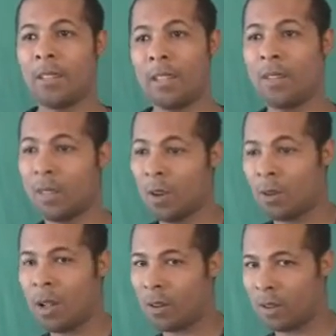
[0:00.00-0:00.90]
he's no
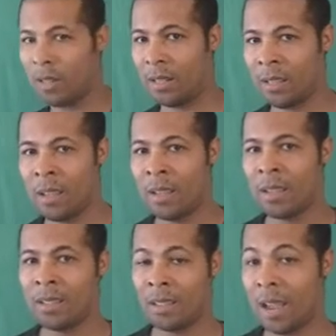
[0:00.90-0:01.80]
longer in
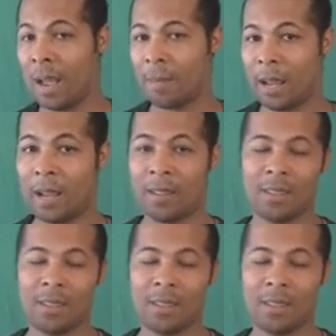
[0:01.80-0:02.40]
the timeline.